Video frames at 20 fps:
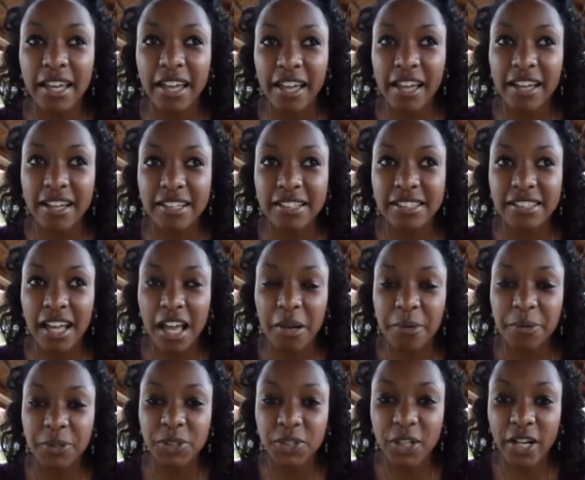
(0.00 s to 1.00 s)
and I
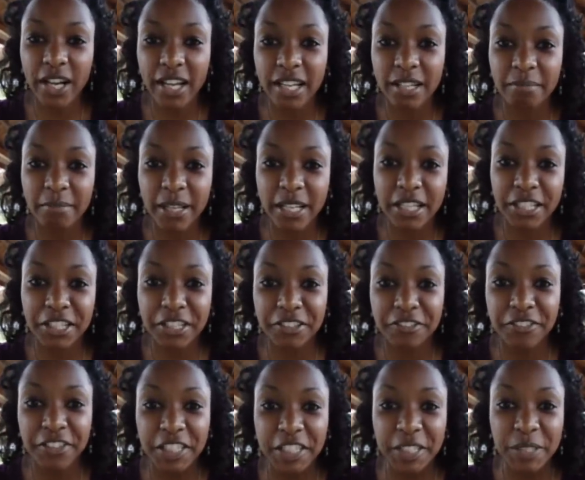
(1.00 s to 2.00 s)
will try and make another
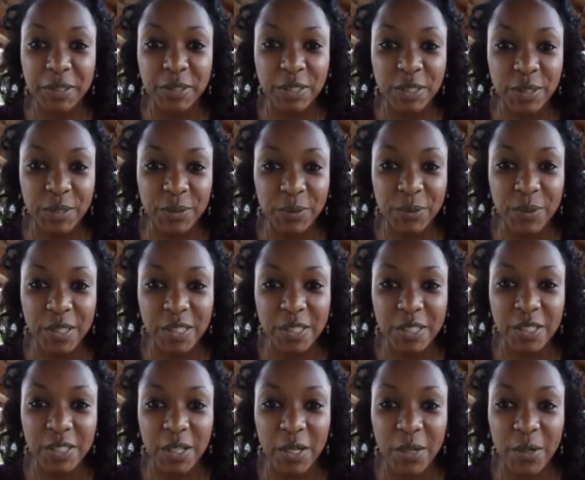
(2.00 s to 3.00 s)
video soon.
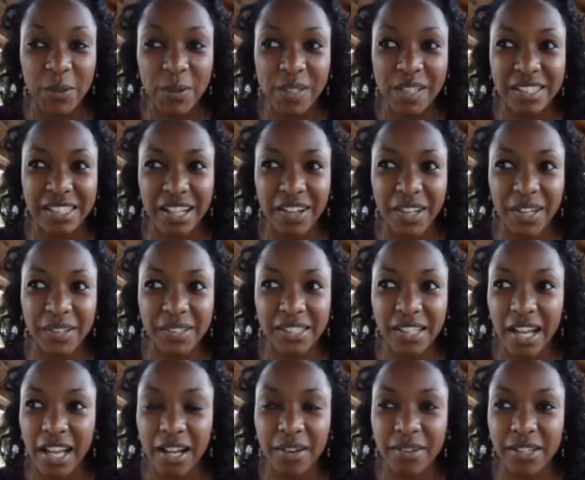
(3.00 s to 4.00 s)
So, because I,
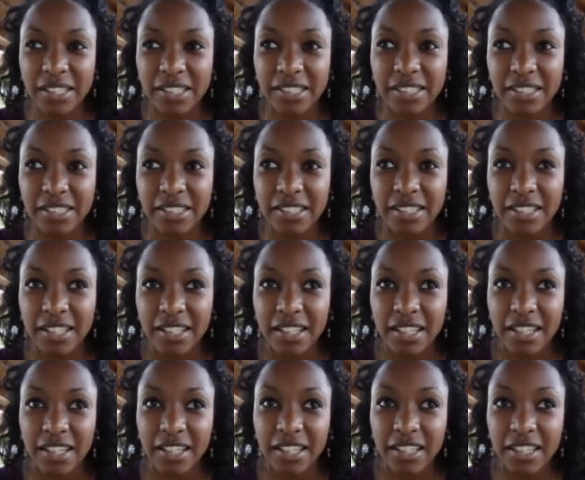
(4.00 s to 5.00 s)
I always
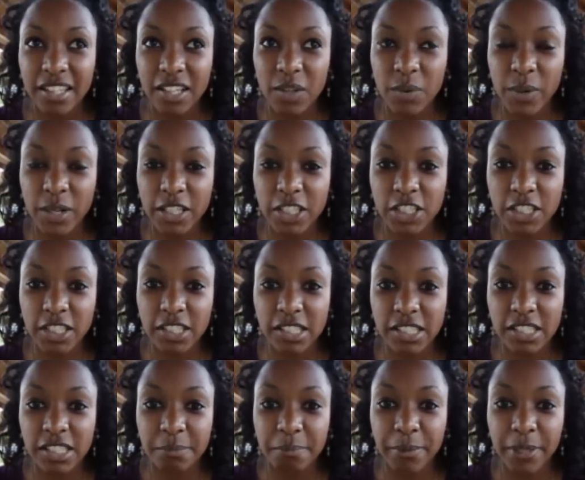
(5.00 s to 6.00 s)
get questions.
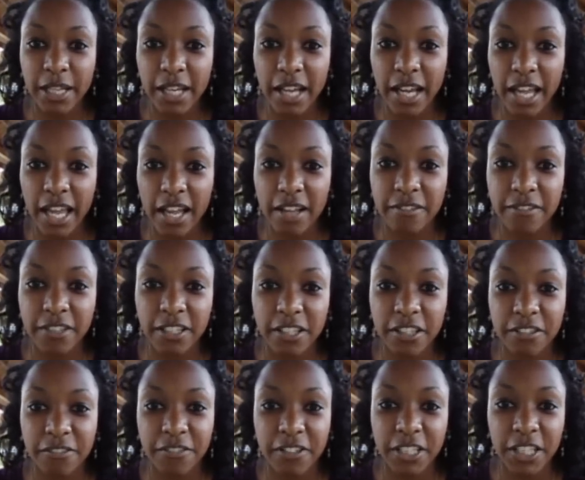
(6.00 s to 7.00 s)
But I have
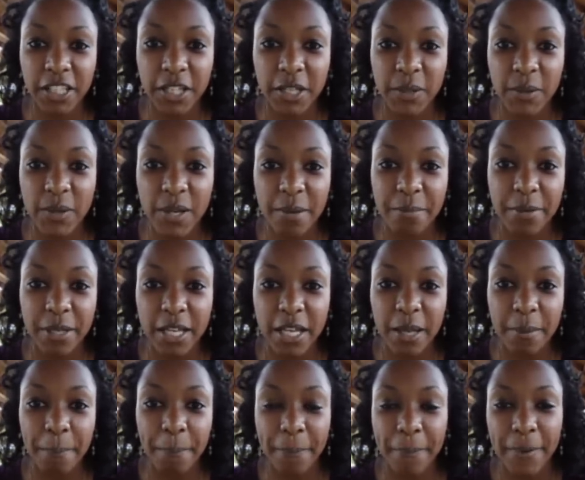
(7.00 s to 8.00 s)
another video coming
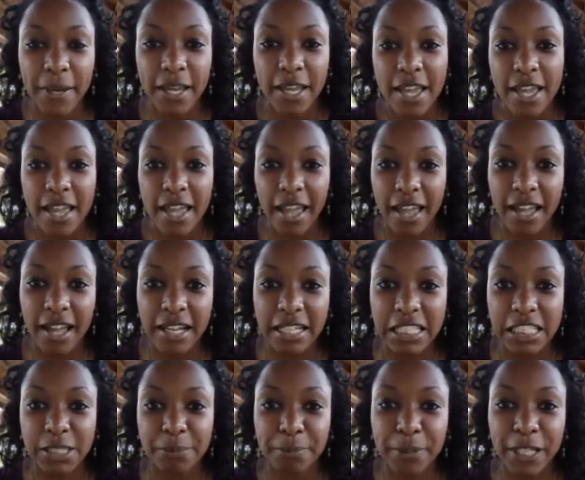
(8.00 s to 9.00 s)
up, and
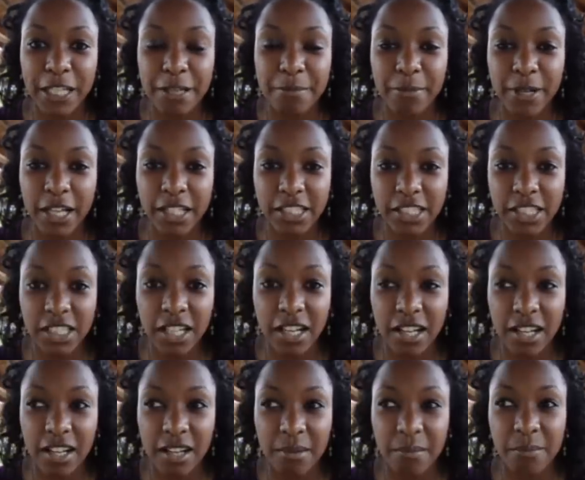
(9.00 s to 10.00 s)
it's pretty much
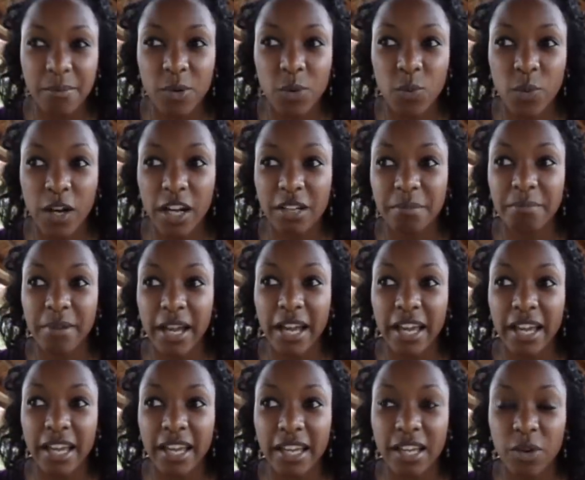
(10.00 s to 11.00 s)
um, what
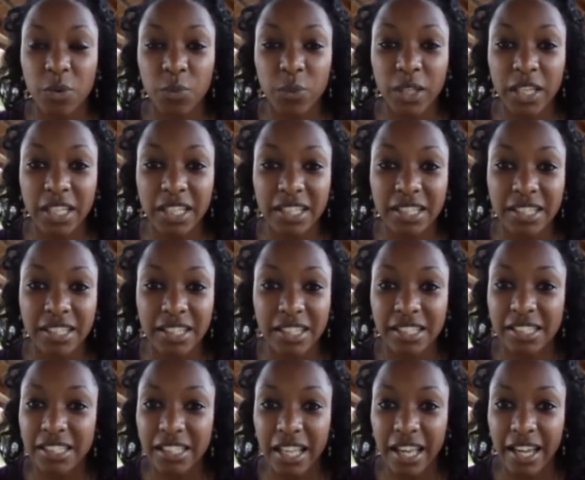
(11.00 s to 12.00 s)
my week
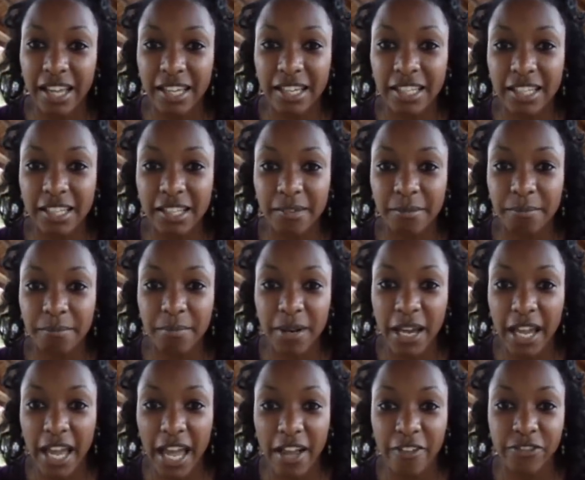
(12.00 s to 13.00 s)
is like, my
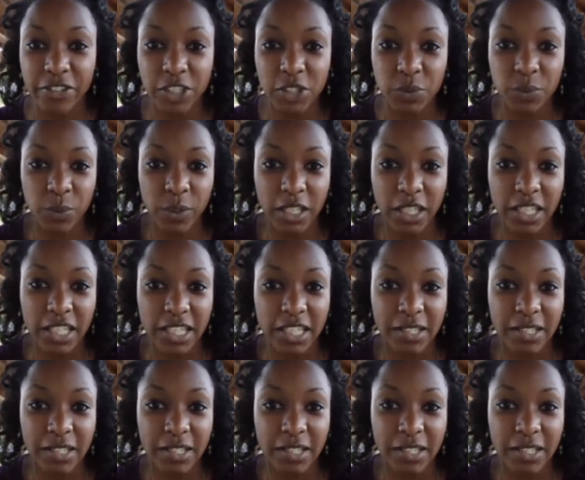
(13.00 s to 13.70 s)
average week